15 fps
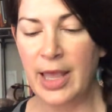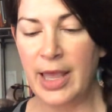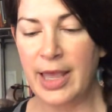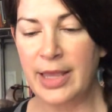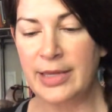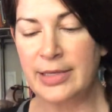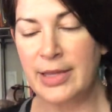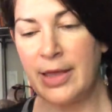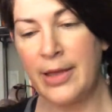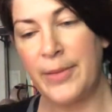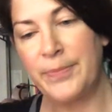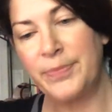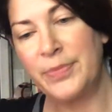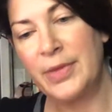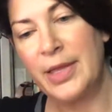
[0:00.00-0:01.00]
And
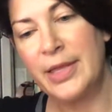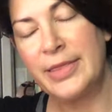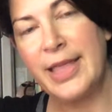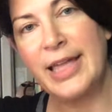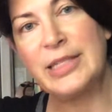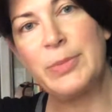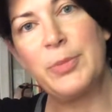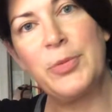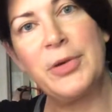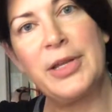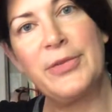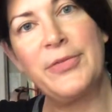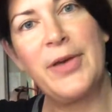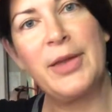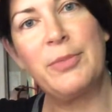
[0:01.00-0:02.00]
that's been
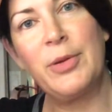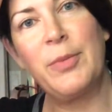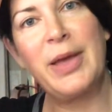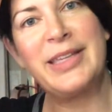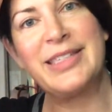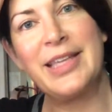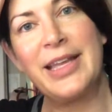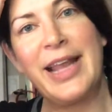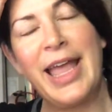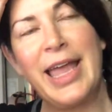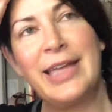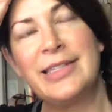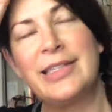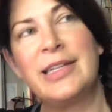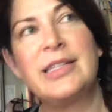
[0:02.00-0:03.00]
pretty fun, but my son
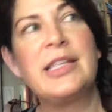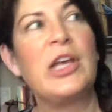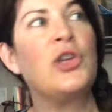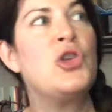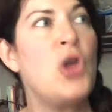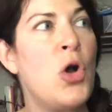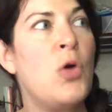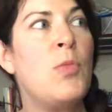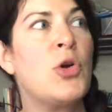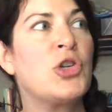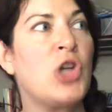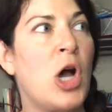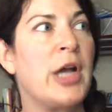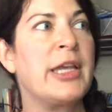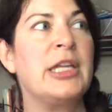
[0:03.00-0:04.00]
hates it. He's like, no more
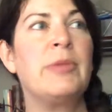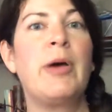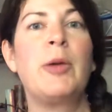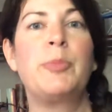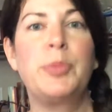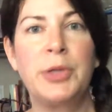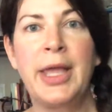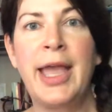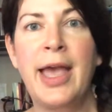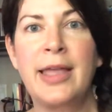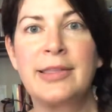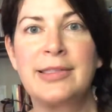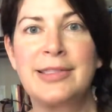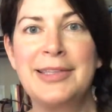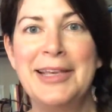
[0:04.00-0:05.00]
talking about
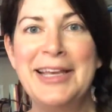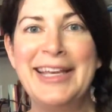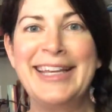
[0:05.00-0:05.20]
plants.